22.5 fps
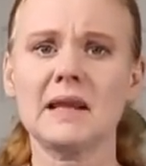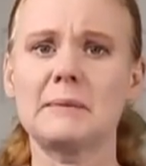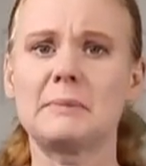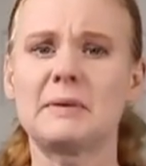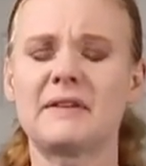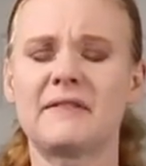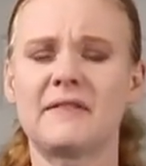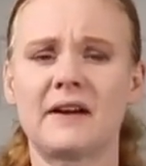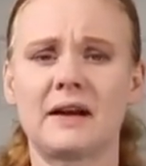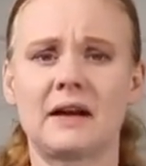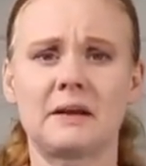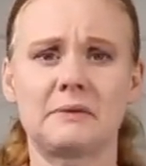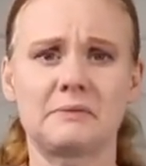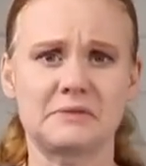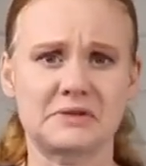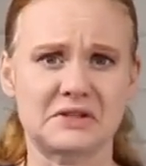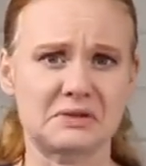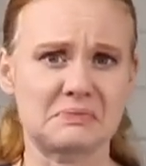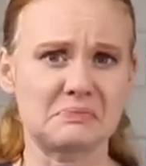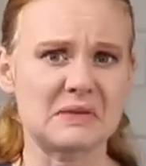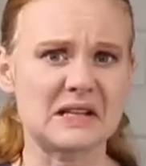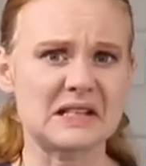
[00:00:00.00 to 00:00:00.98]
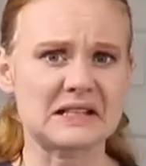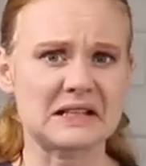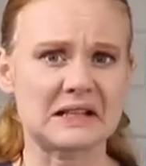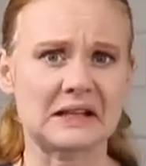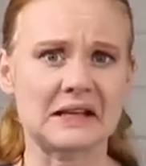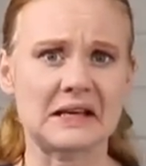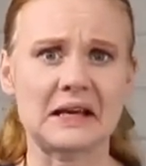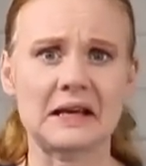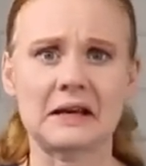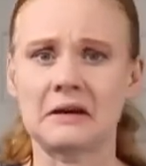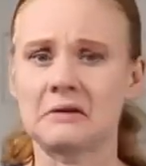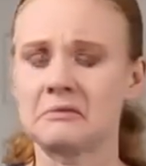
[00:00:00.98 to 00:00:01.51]
But if I miss a
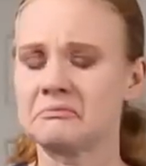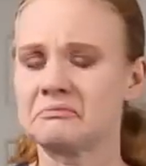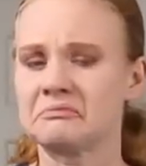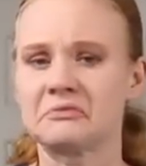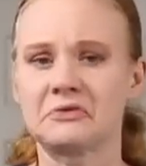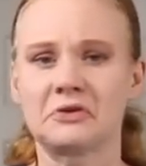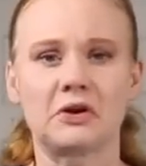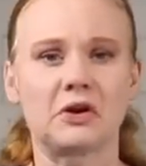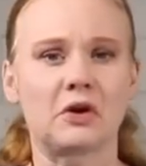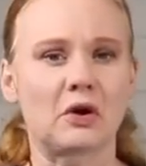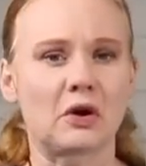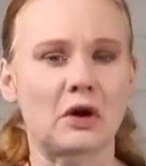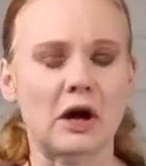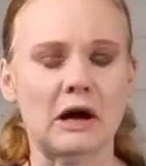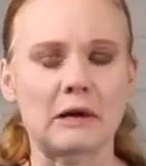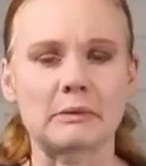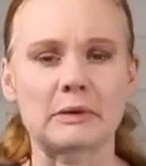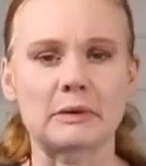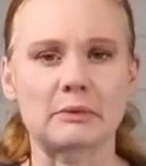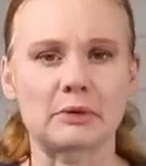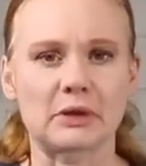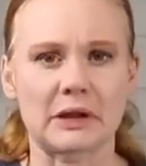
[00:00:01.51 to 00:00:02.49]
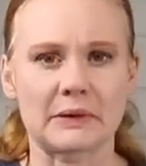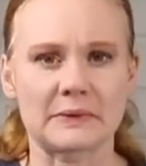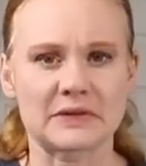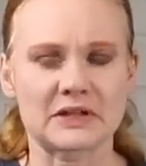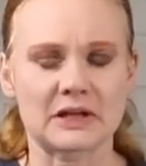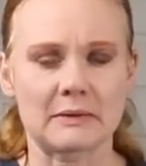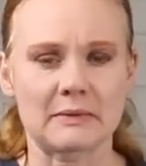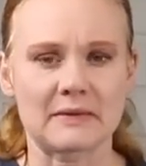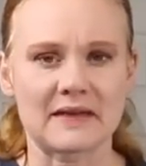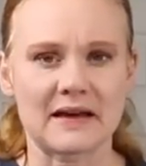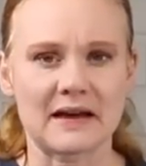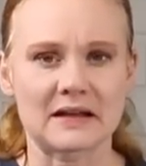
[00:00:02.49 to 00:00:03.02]
link, you can comment below and
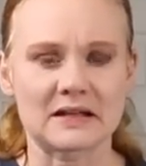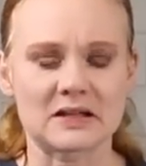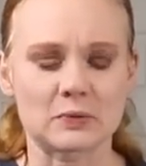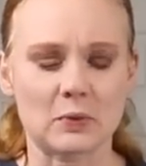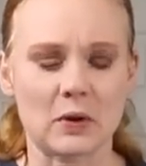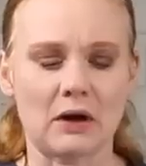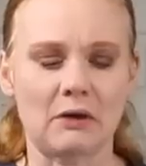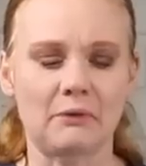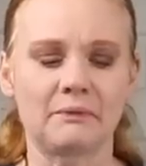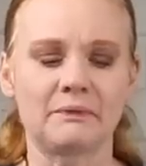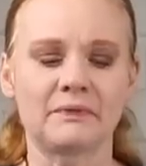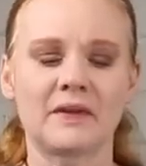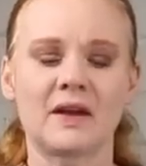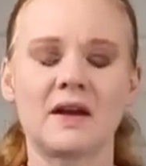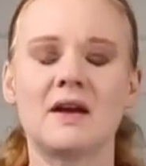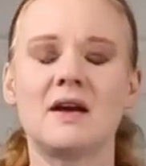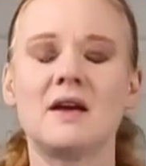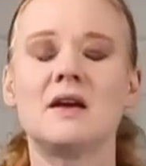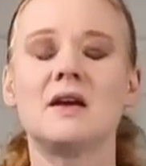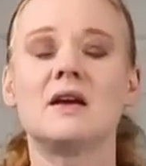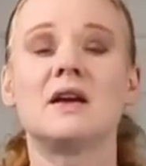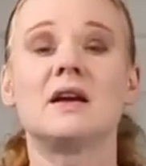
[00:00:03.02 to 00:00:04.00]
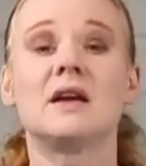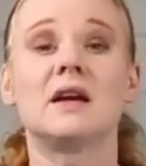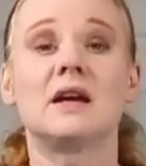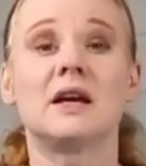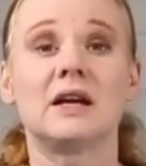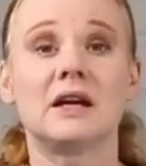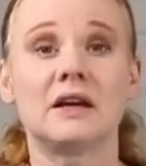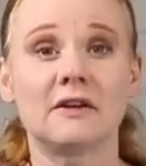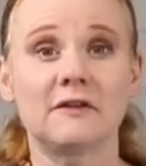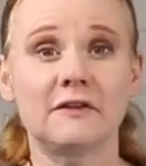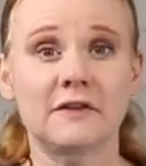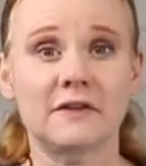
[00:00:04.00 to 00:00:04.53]
tell me that as well.
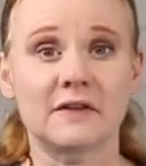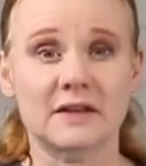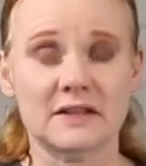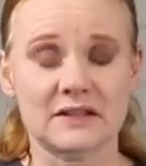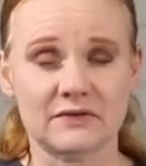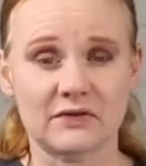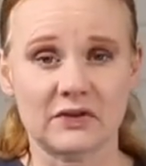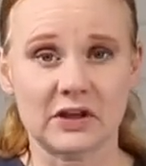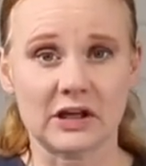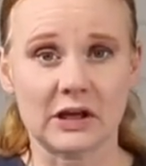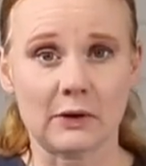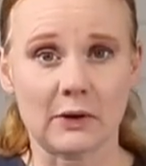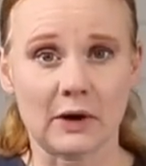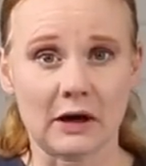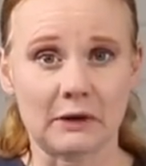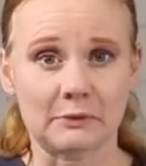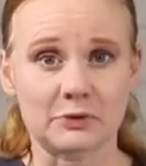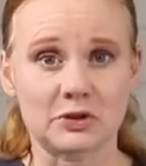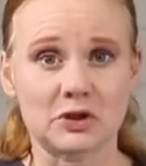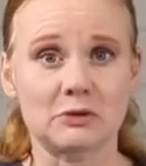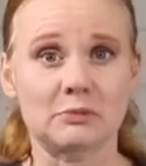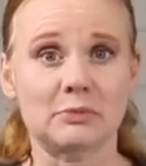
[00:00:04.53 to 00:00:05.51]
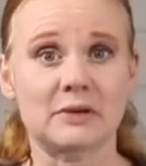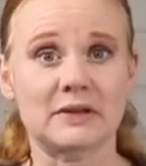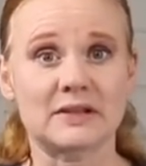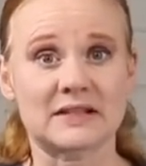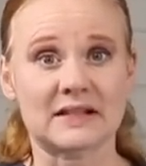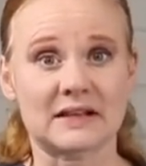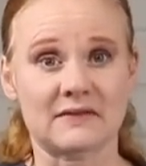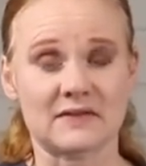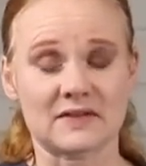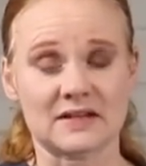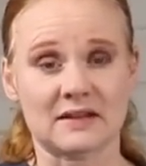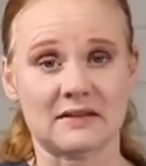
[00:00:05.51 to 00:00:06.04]
If this video helped you, please
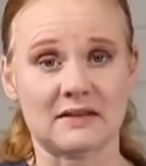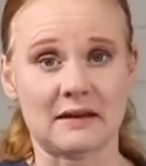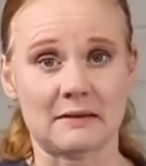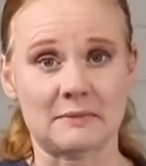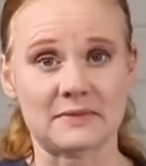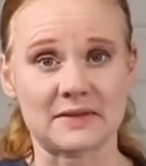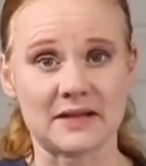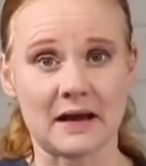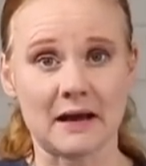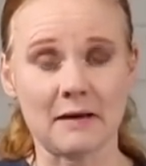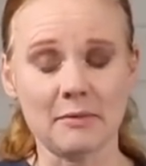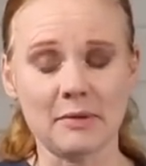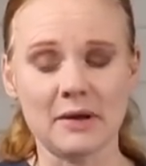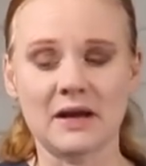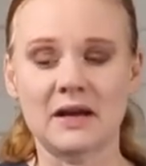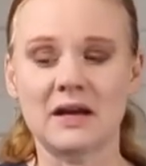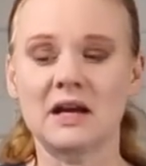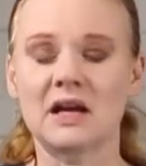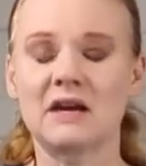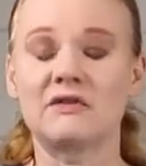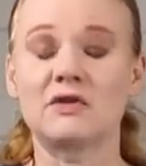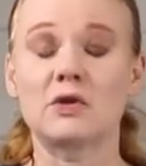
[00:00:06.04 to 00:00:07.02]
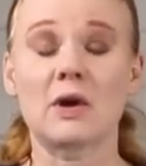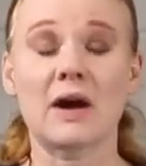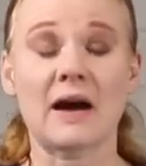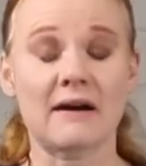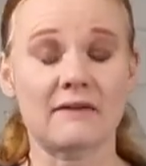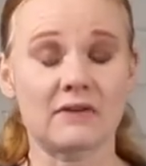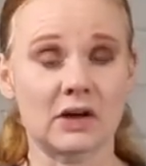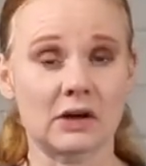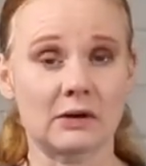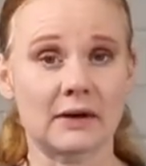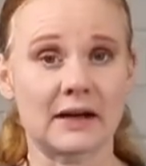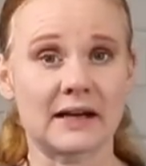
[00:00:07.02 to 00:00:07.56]
give us a thumbs up. If you
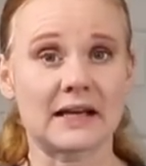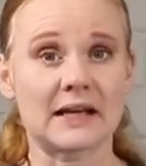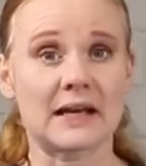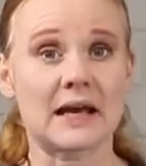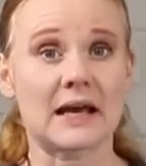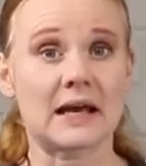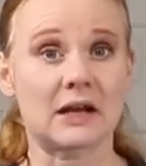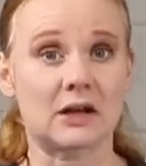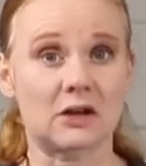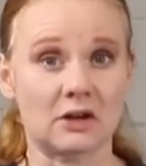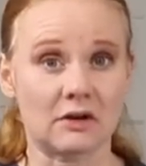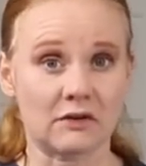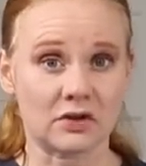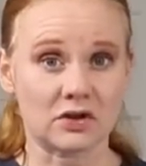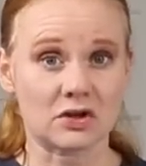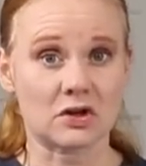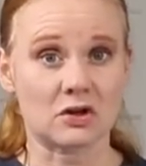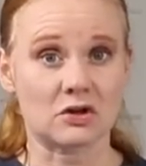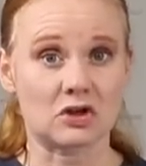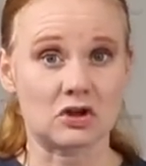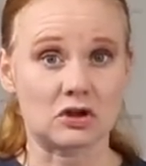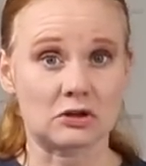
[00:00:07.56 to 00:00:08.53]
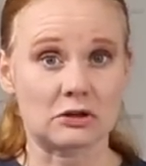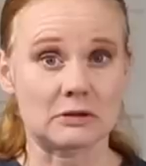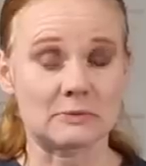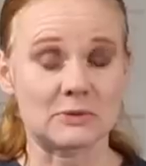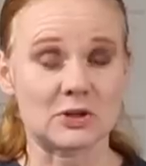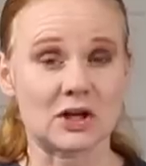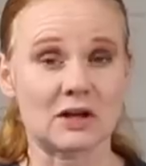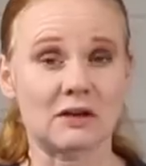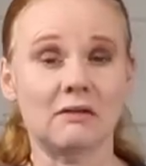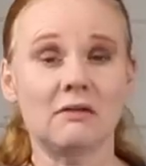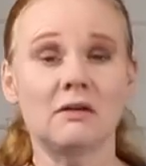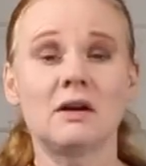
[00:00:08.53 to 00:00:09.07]
haven't already, head on over to our YouTube
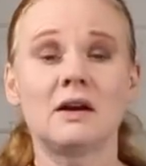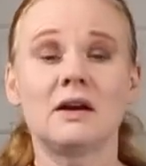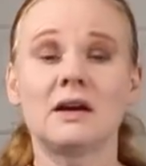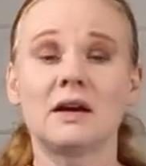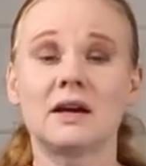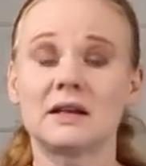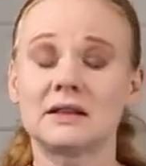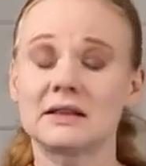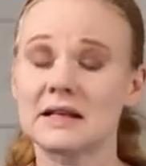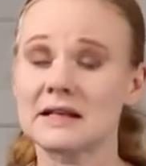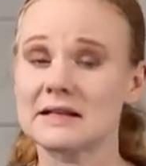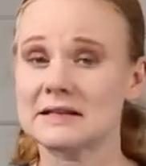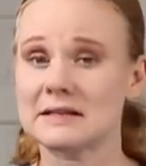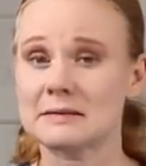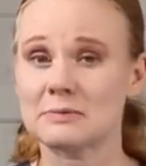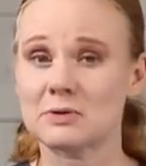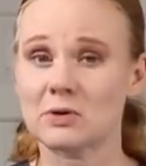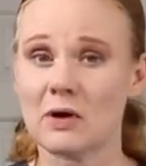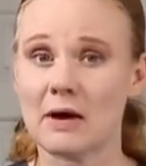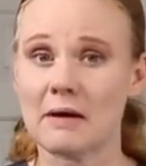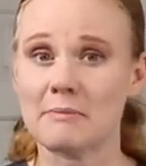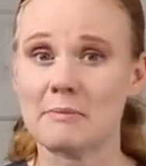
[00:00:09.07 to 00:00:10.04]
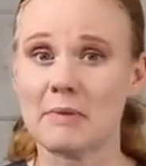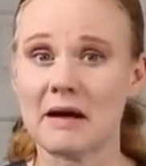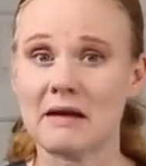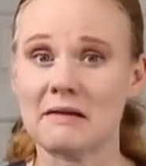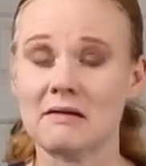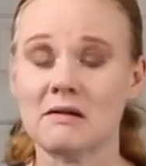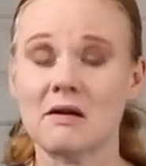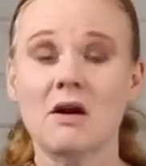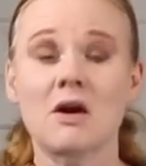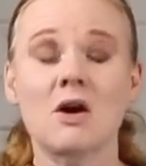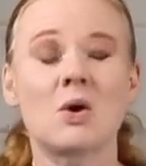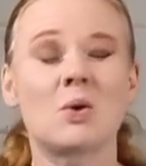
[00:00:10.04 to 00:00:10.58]
channel, hit that subscribe
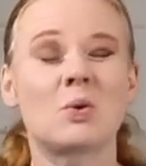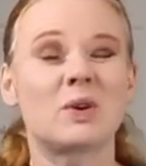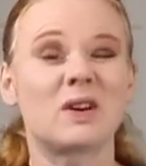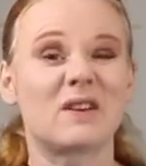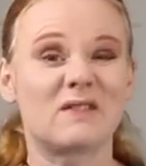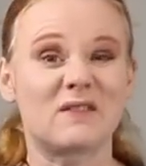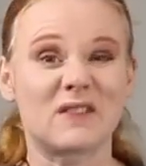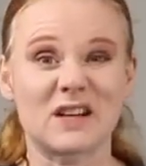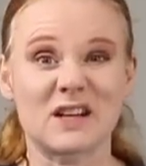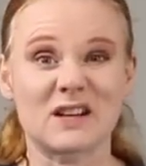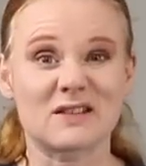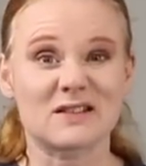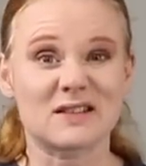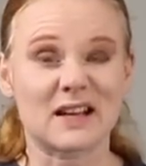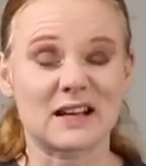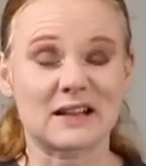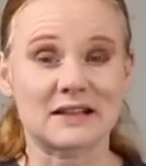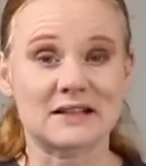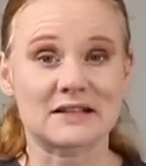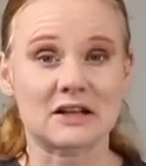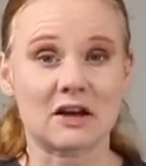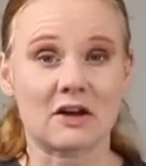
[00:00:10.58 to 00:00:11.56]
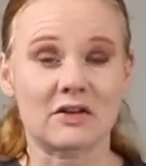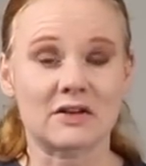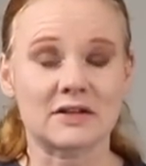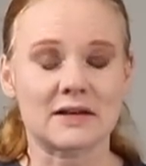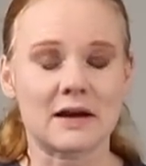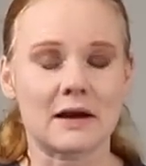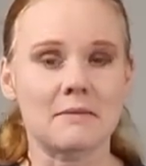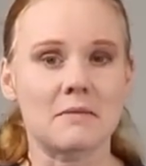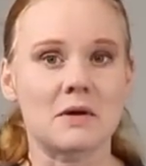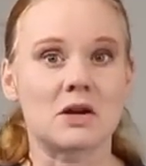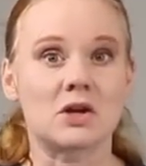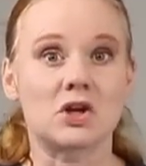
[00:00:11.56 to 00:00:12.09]
button. We have videos like this all the
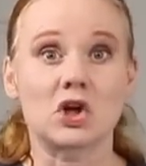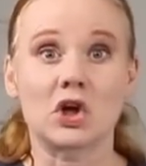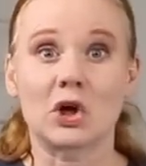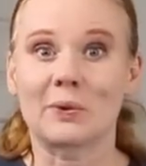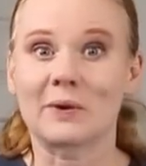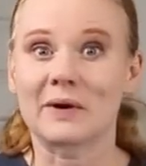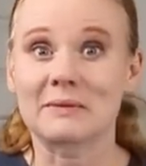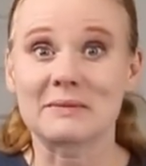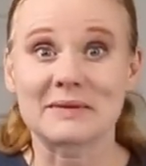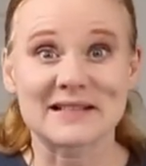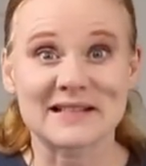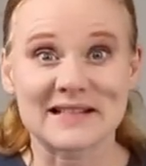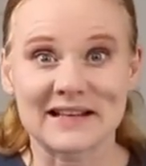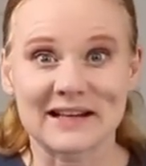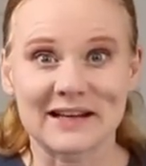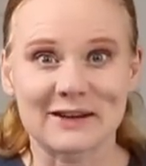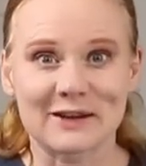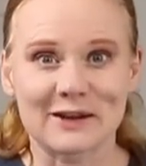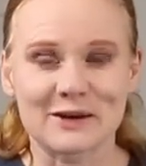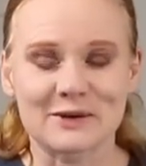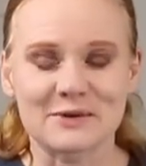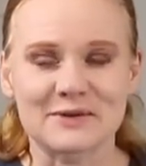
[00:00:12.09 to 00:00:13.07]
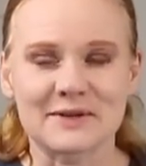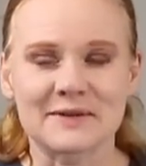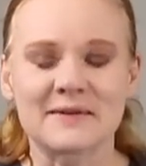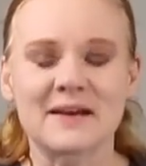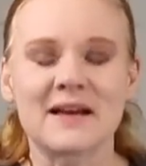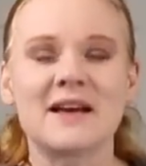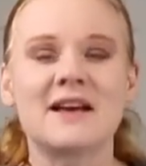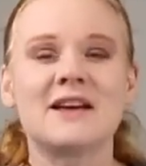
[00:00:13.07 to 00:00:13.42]
time, and you don't want to miss any of those.